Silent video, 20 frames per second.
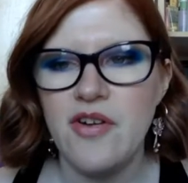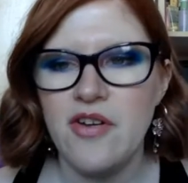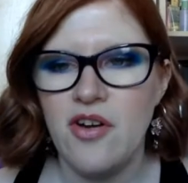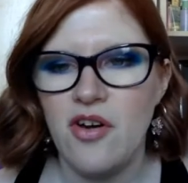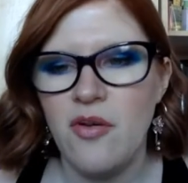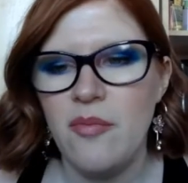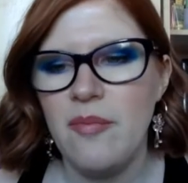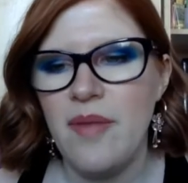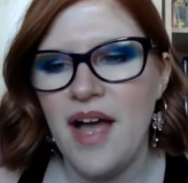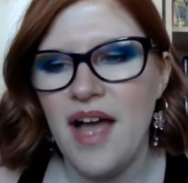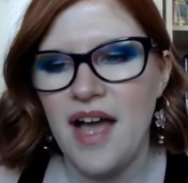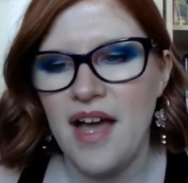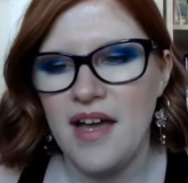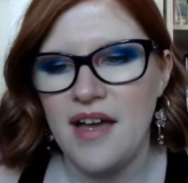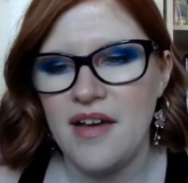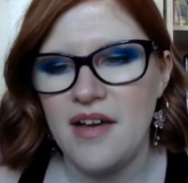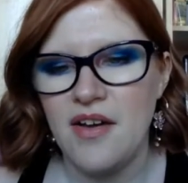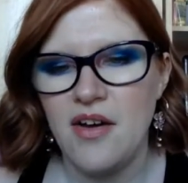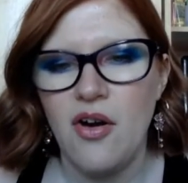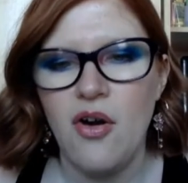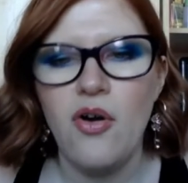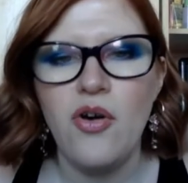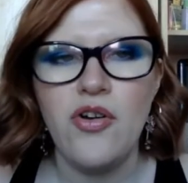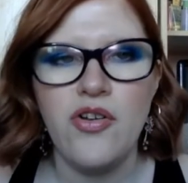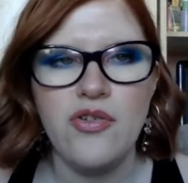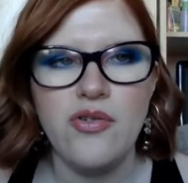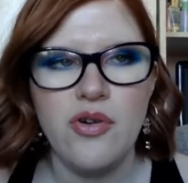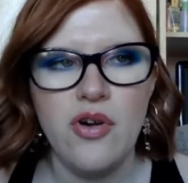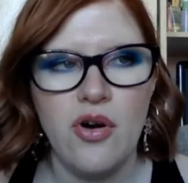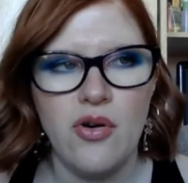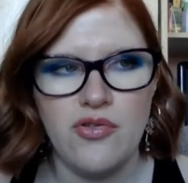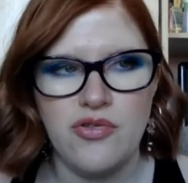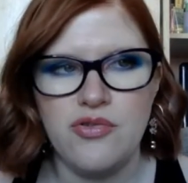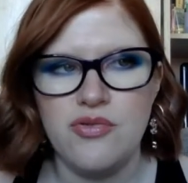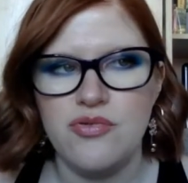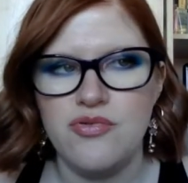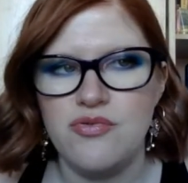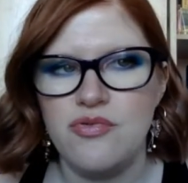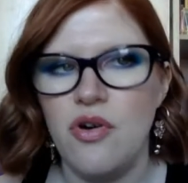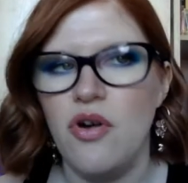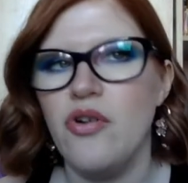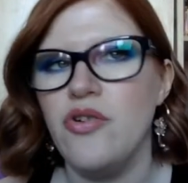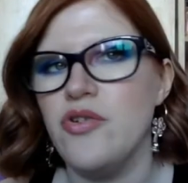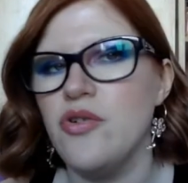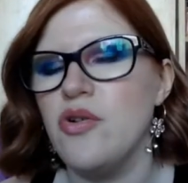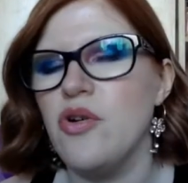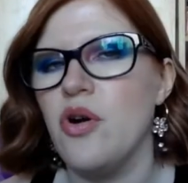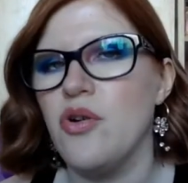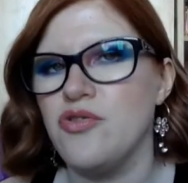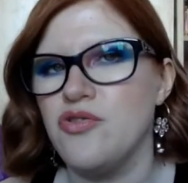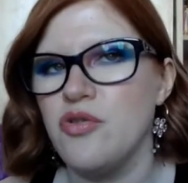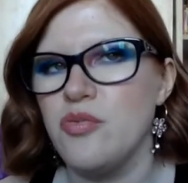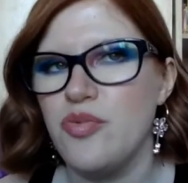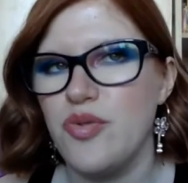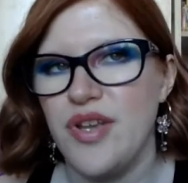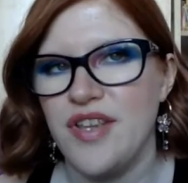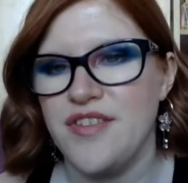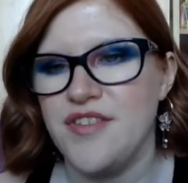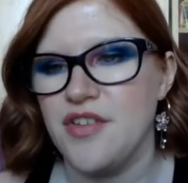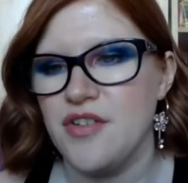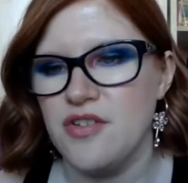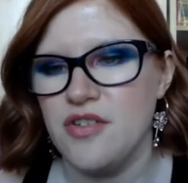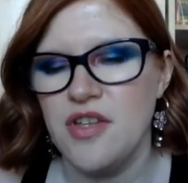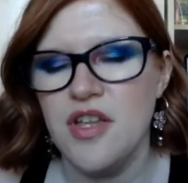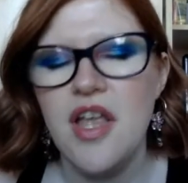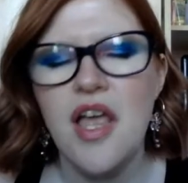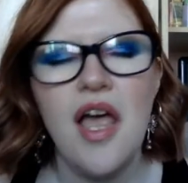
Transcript: come back, or you go to prison.